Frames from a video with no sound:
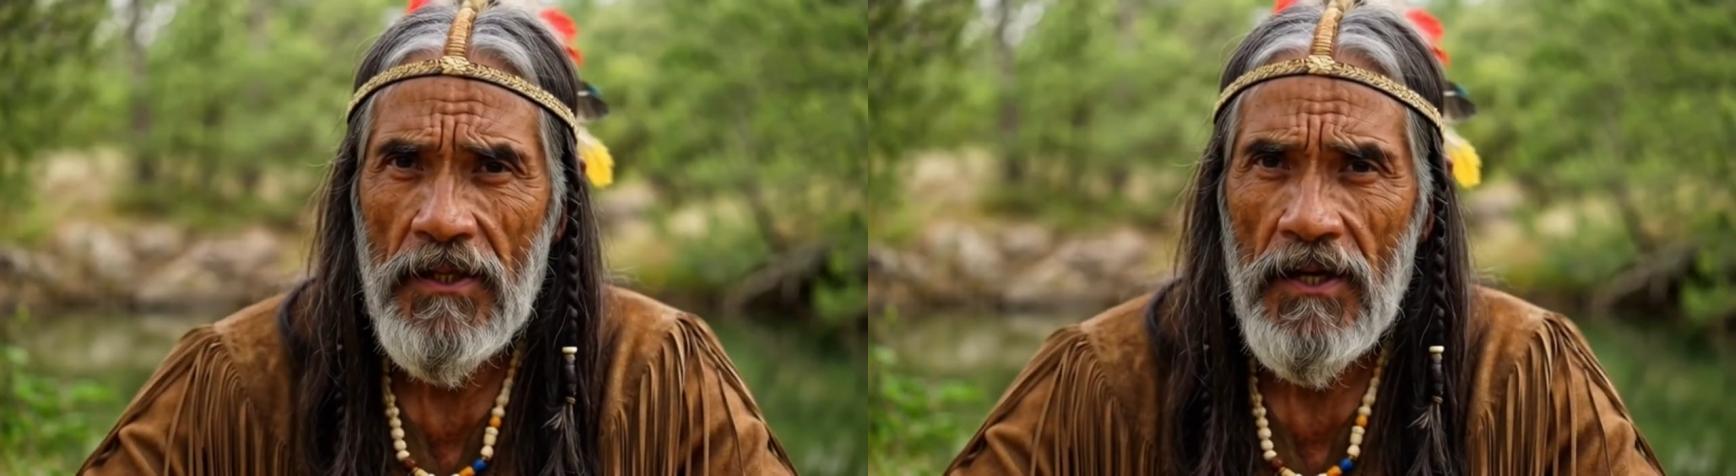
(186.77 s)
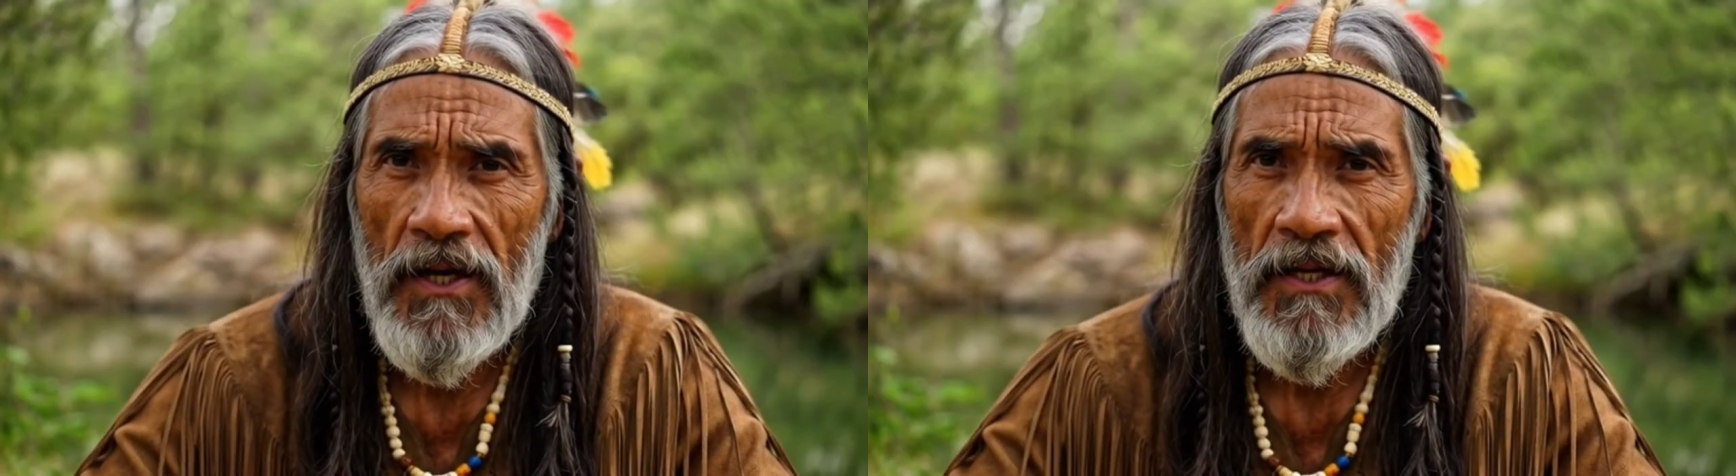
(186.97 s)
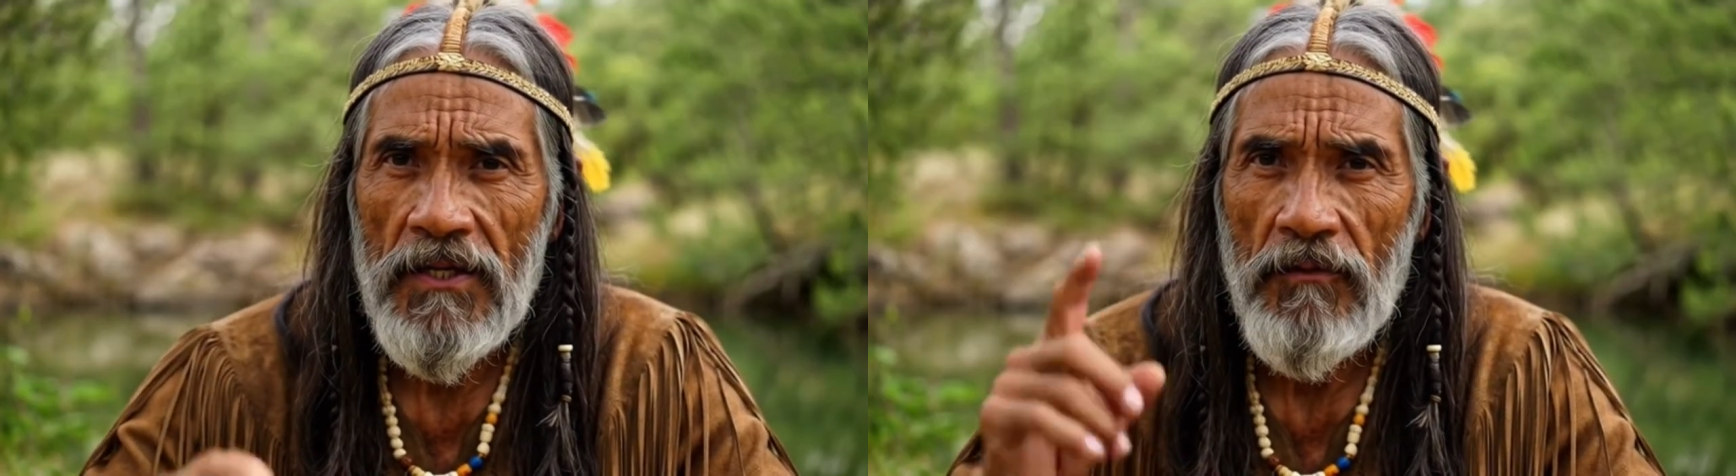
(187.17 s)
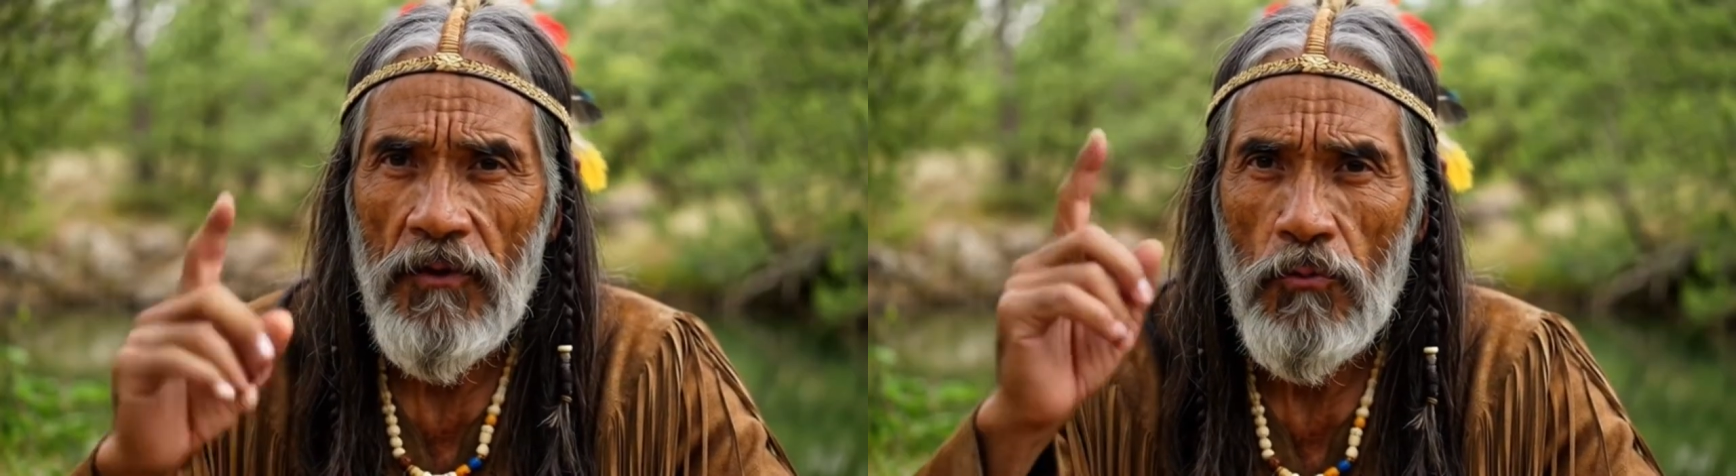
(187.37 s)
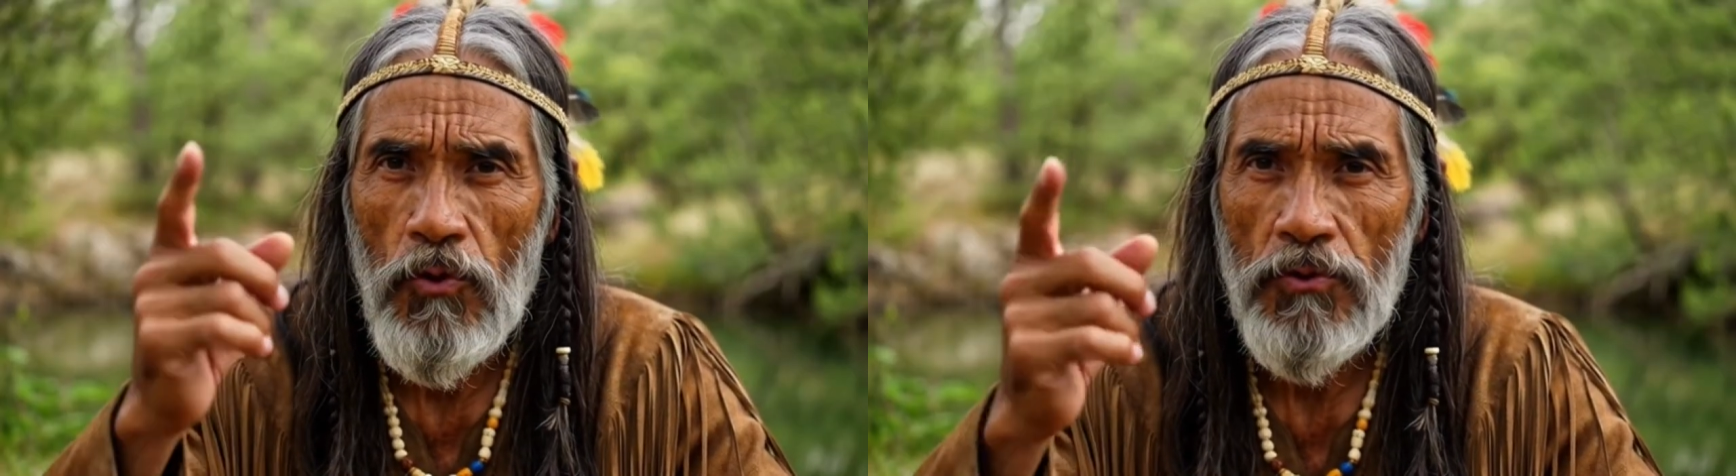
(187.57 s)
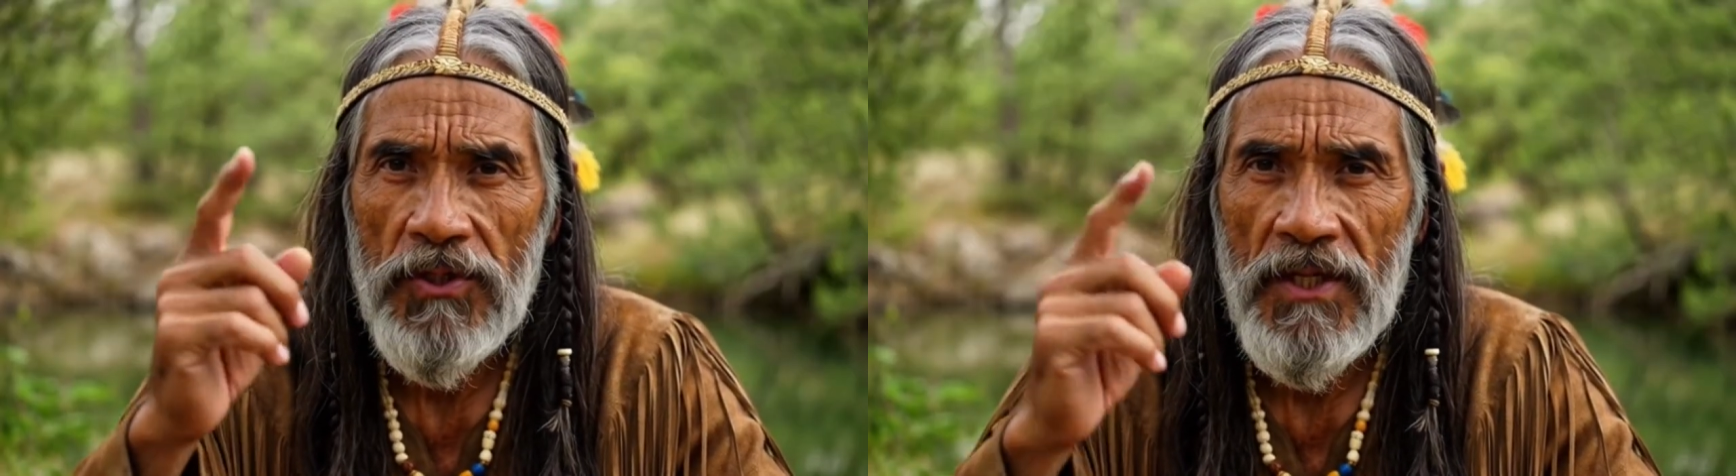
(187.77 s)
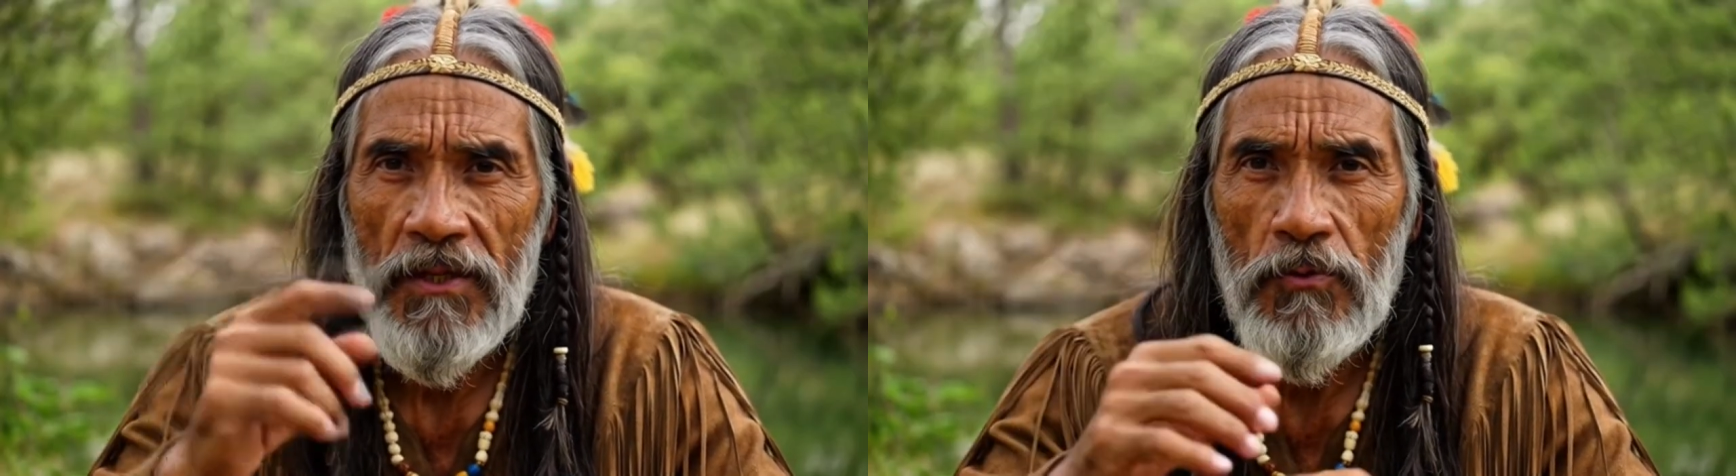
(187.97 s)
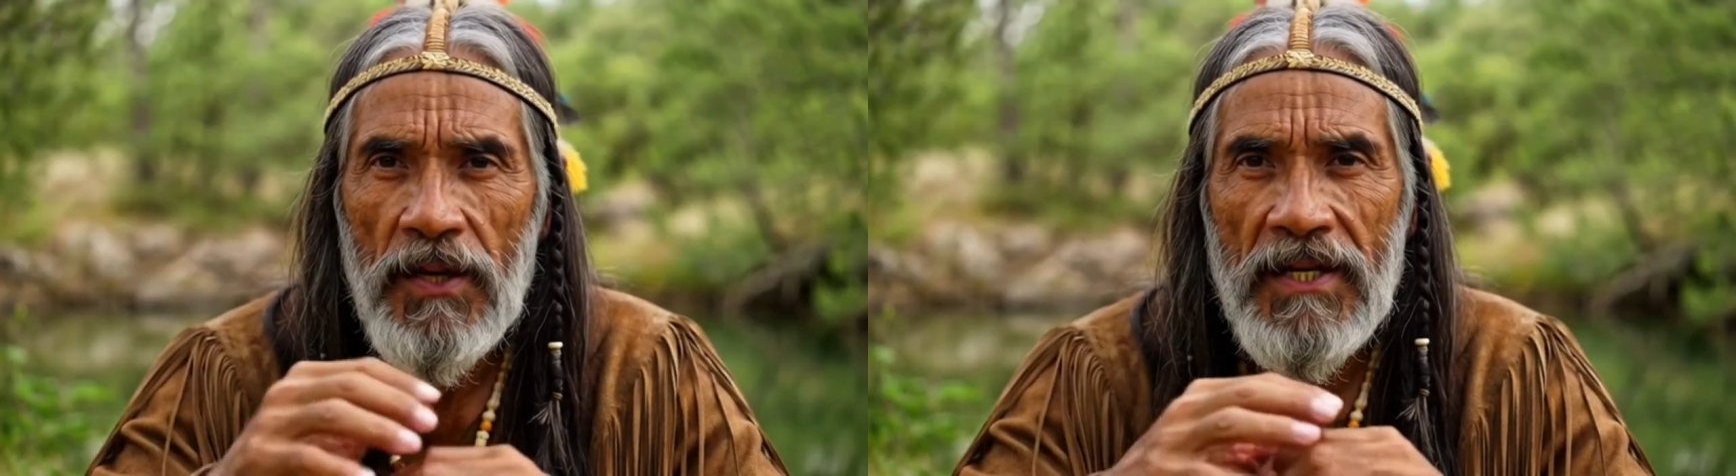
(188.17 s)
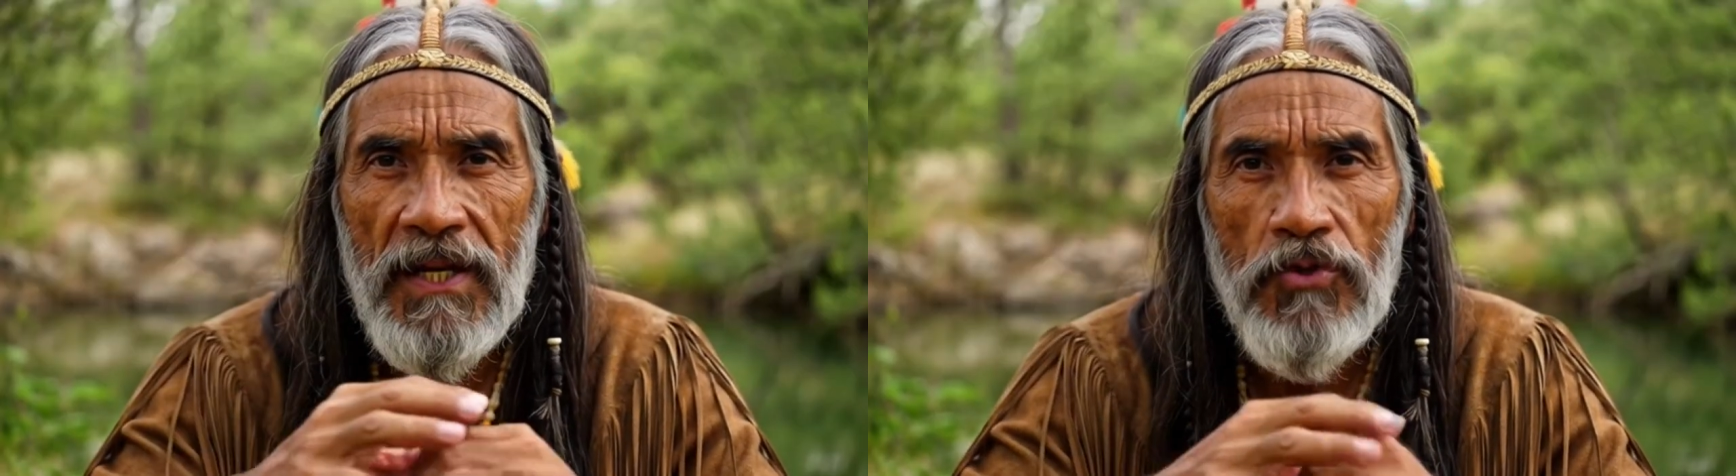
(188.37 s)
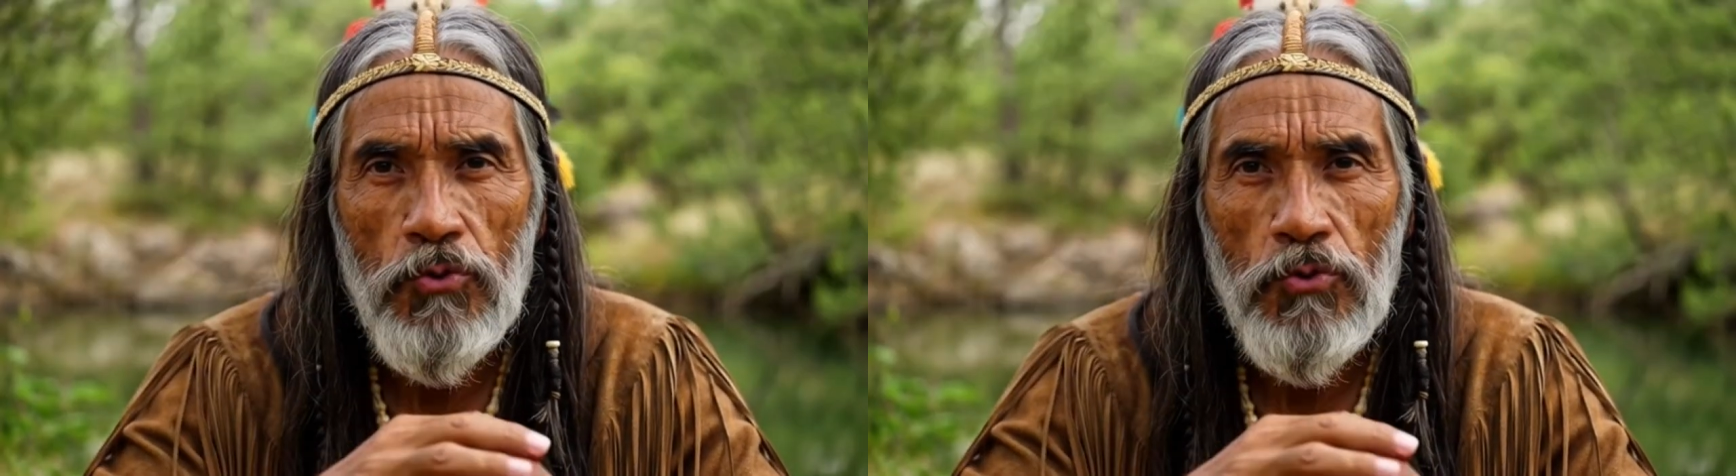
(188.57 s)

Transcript: The grid interference you see in low light is